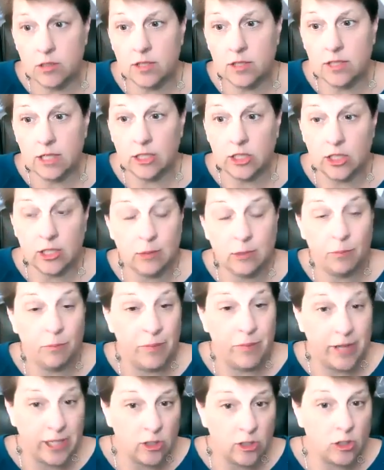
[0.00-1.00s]
such as
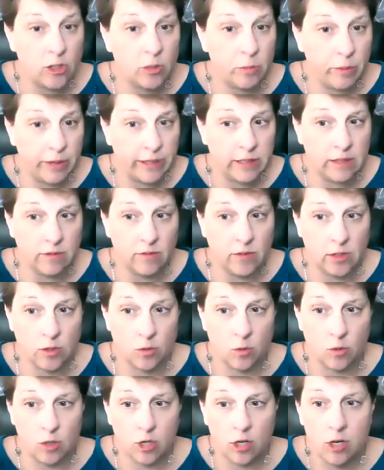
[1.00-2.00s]
major depressive
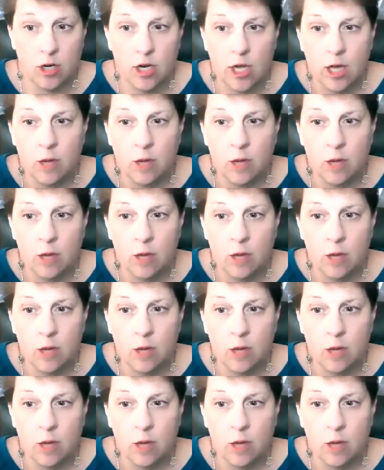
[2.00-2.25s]
disorder,